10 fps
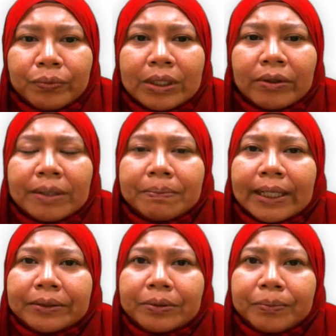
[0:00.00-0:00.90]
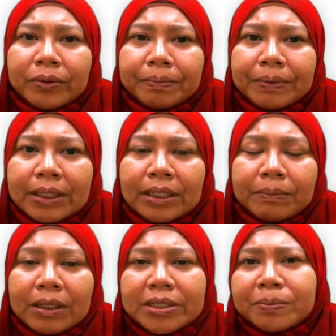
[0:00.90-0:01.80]
we're going back to mode B,
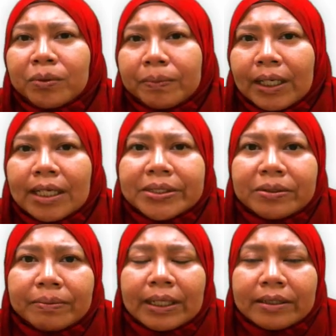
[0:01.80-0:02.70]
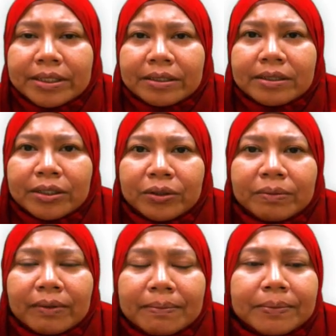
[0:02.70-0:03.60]
because mode B, as you
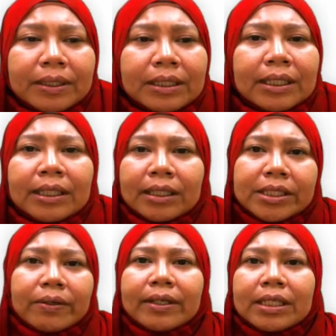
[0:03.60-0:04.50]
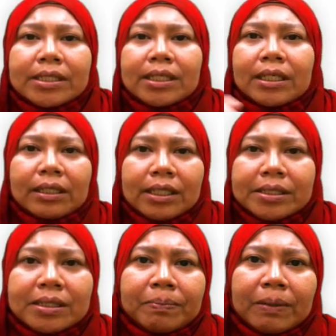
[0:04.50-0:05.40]
remember, is quite easy. It
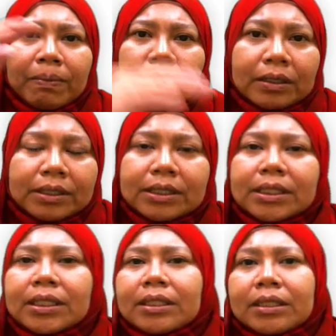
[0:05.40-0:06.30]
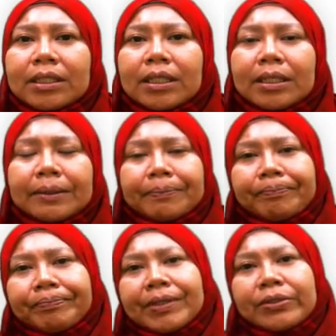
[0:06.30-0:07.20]
simply block the
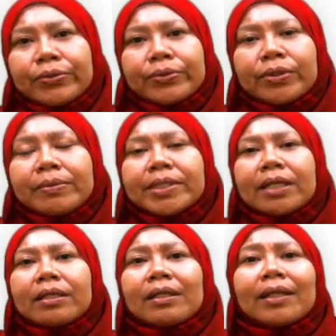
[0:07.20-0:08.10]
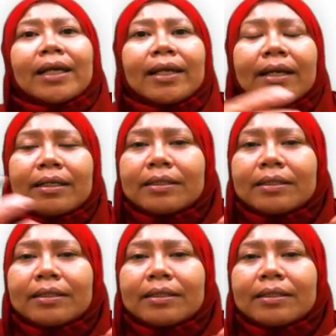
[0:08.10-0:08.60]
sodium channel, like